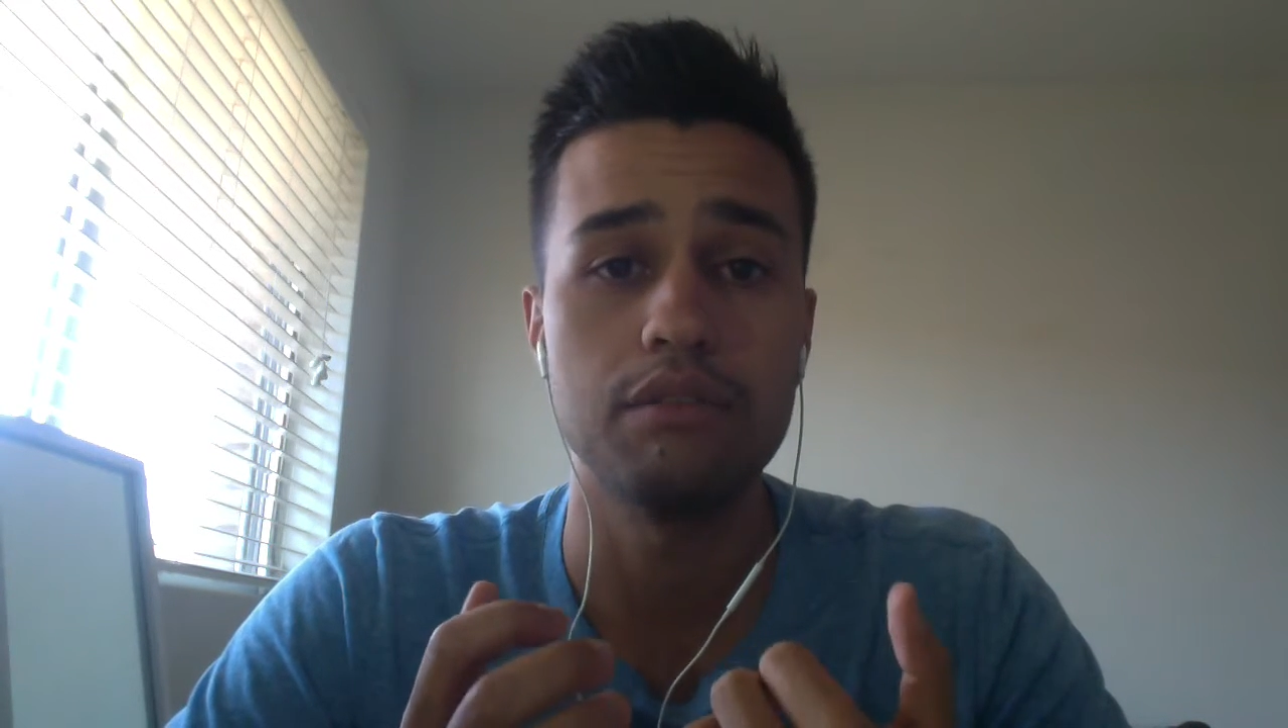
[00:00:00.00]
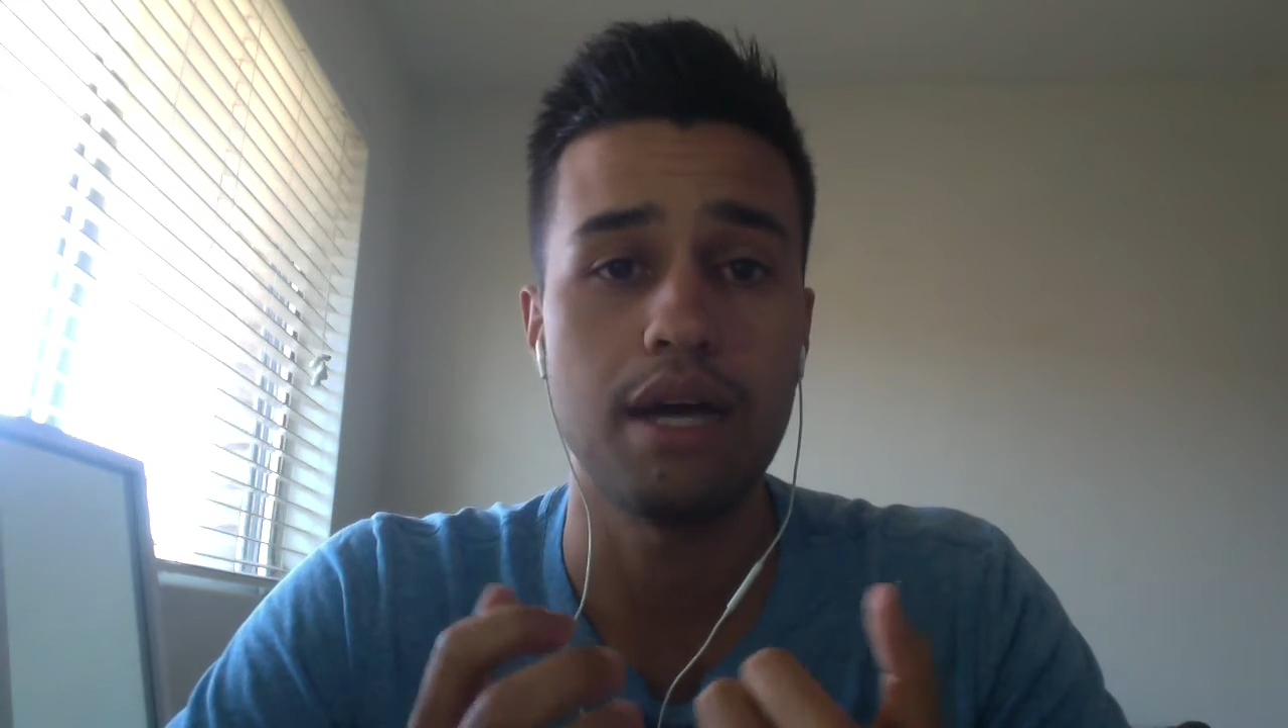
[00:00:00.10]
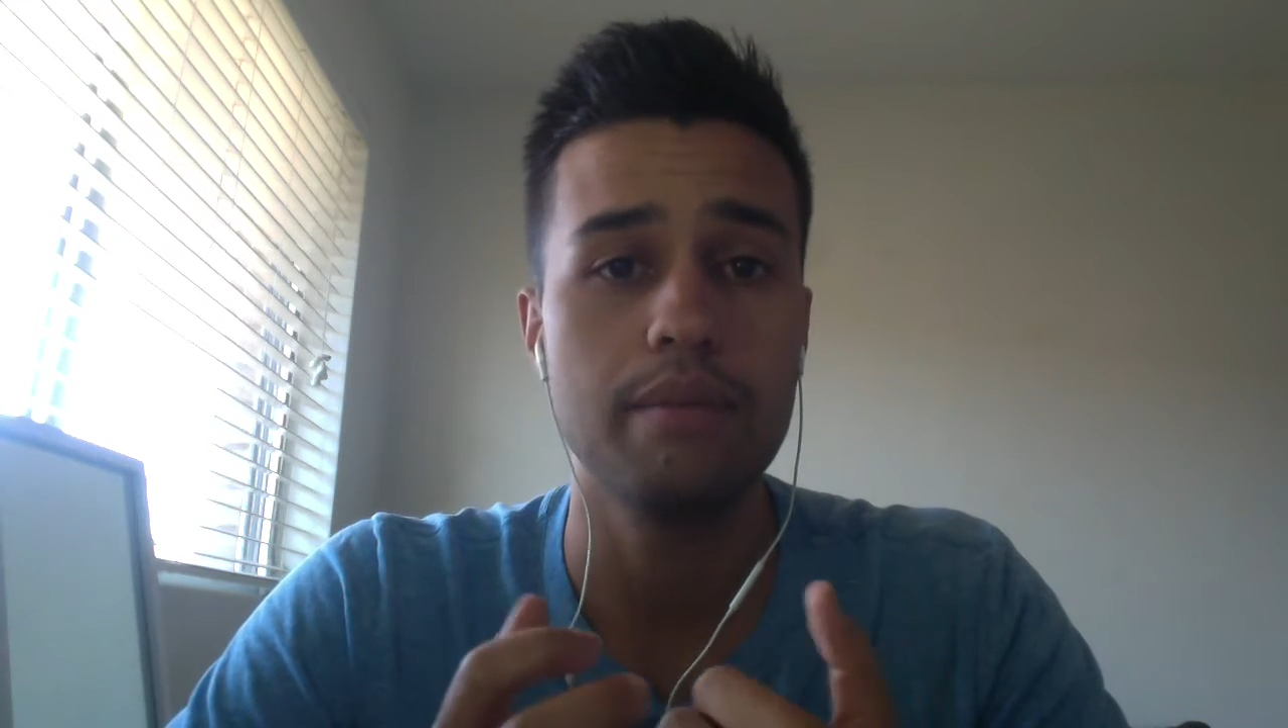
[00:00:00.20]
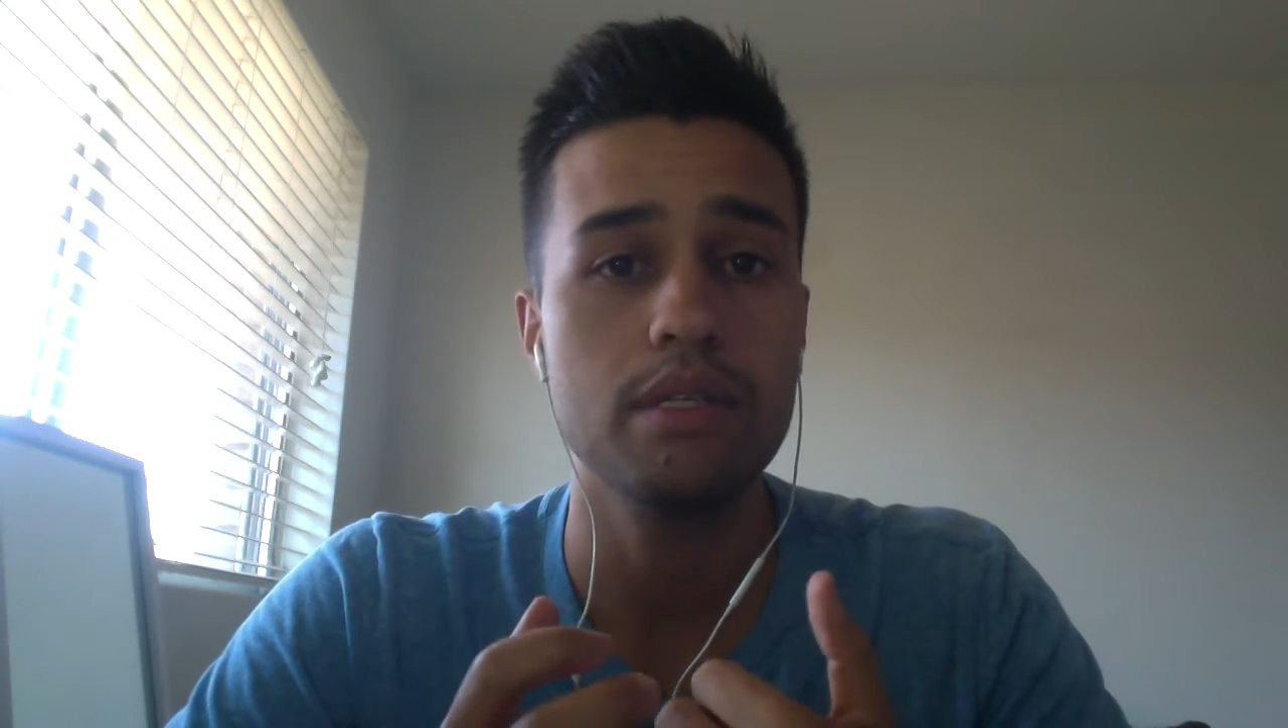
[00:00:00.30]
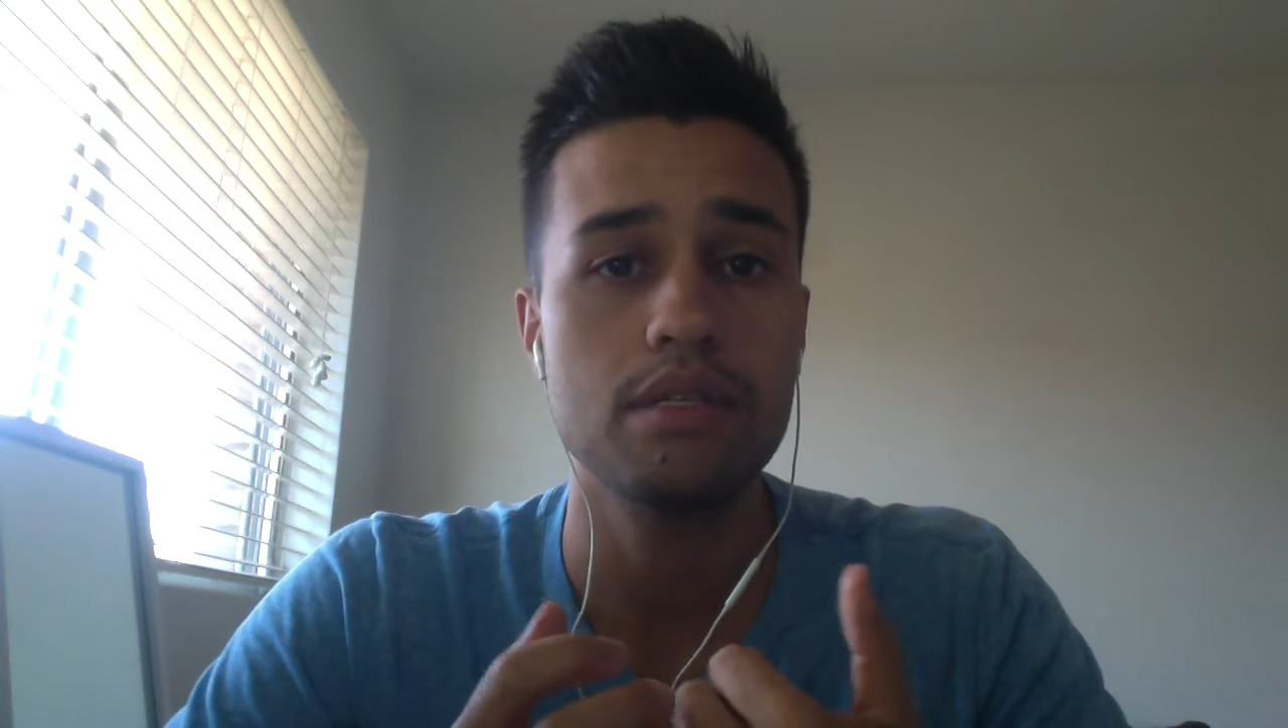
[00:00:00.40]

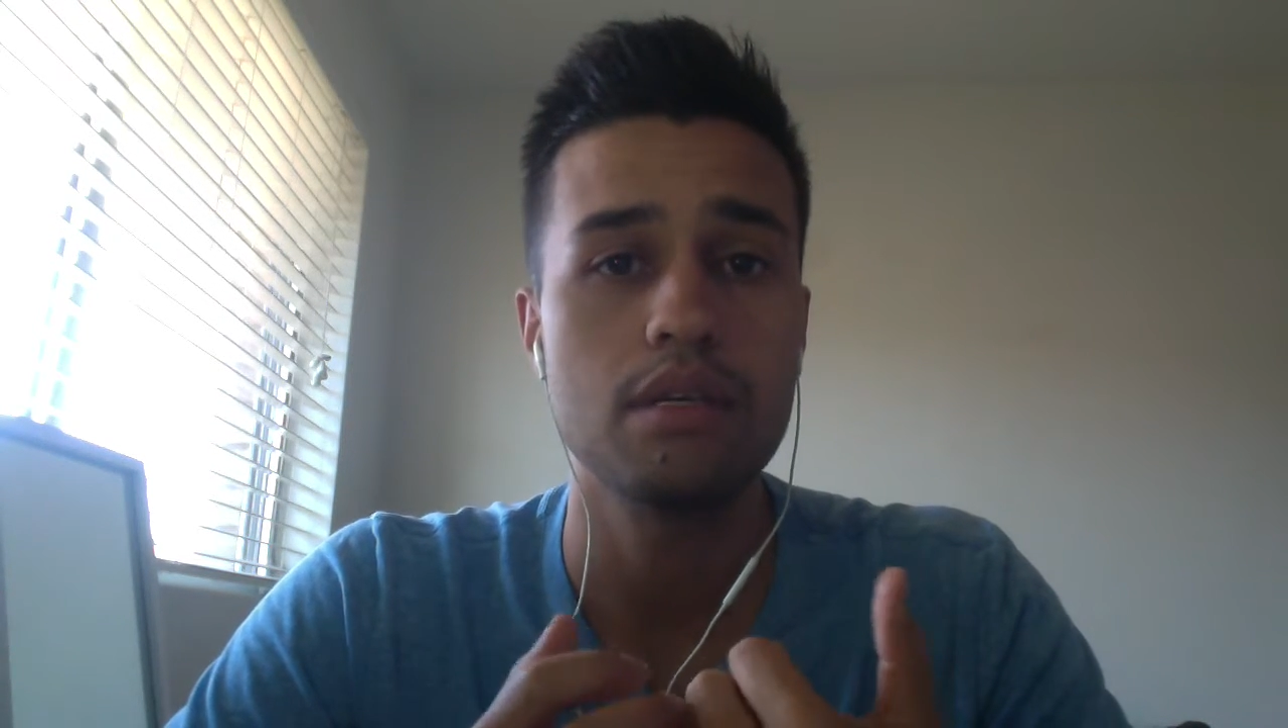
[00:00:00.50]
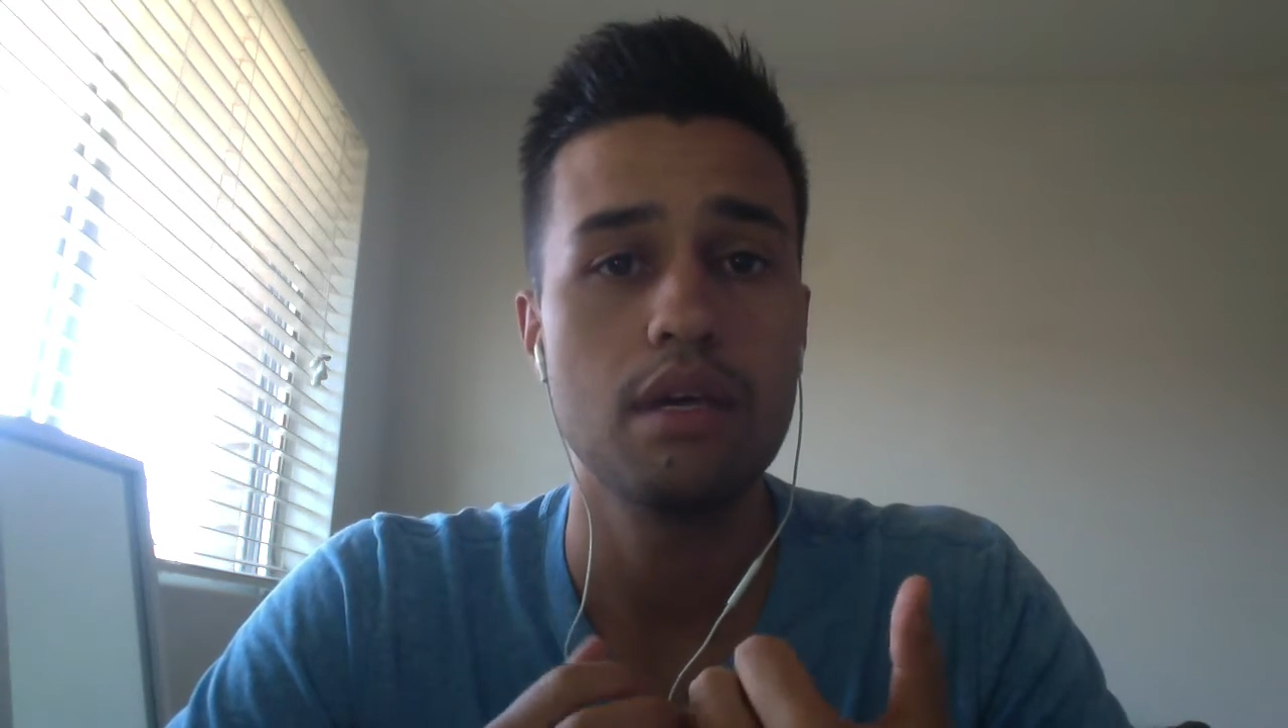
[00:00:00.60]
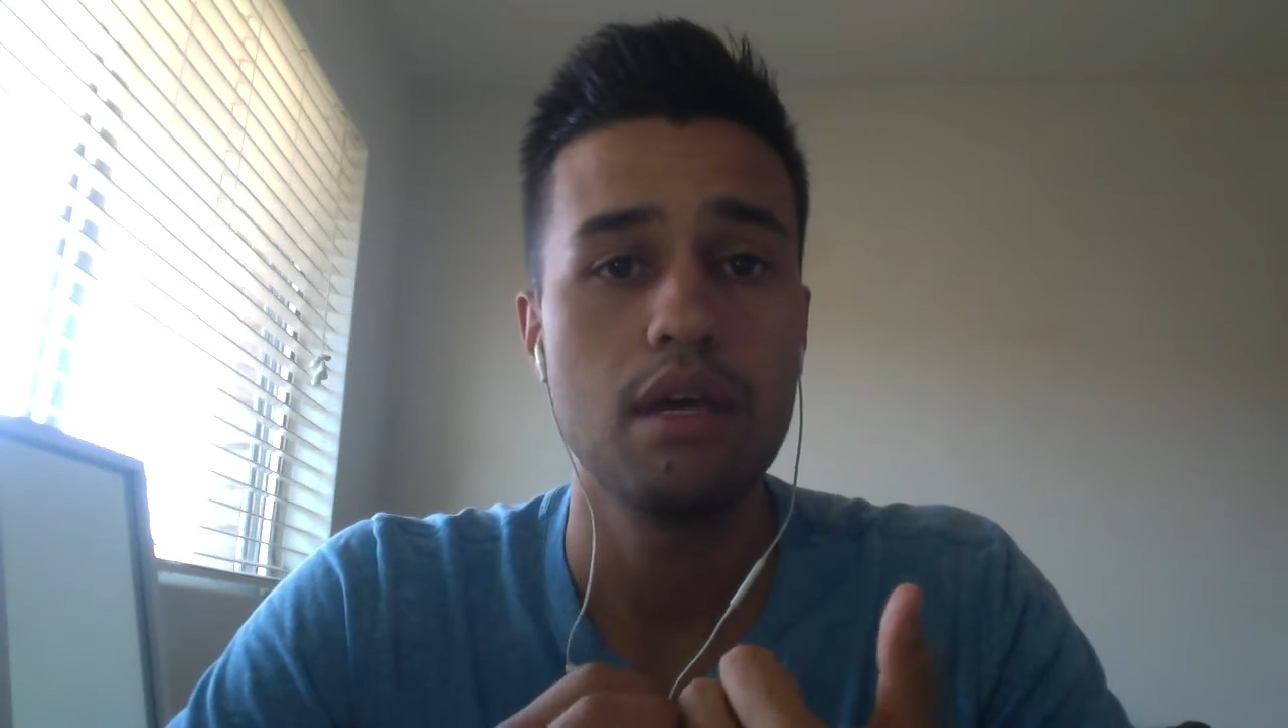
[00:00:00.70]
habits.